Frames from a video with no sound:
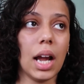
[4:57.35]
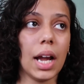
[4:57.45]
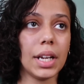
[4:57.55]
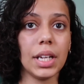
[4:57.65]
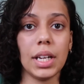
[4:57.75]

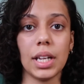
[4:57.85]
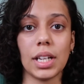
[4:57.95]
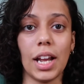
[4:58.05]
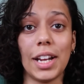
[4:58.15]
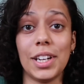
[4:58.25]
I
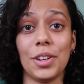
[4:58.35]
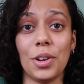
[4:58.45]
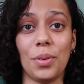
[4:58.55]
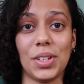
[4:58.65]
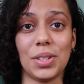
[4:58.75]
didn't
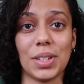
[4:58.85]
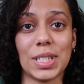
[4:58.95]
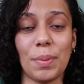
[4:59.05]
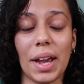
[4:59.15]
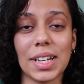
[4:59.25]
know what to
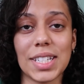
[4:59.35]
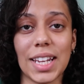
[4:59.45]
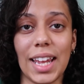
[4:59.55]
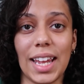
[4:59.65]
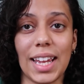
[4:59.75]
expect,
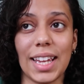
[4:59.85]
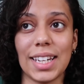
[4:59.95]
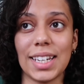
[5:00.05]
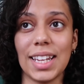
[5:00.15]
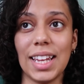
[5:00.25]

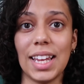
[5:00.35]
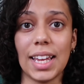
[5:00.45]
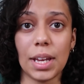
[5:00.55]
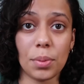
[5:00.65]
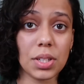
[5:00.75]
and
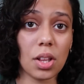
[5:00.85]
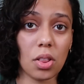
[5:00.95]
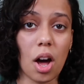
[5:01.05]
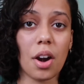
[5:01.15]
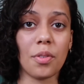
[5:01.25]
it was a
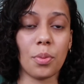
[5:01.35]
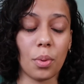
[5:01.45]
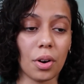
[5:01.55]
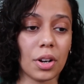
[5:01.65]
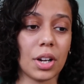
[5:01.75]
lot of
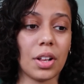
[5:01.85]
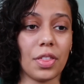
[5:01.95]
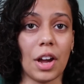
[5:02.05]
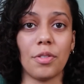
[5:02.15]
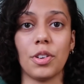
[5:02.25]
work
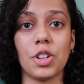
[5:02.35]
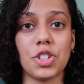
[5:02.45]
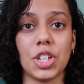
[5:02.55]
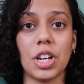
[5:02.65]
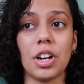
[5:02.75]
that
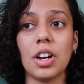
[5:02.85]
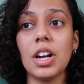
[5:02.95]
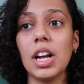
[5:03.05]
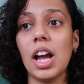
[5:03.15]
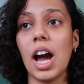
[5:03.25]
first year.
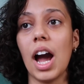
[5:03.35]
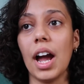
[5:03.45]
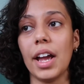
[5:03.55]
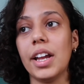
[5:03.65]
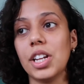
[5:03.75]

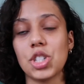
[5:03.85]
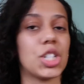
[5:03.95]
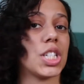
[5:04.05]
I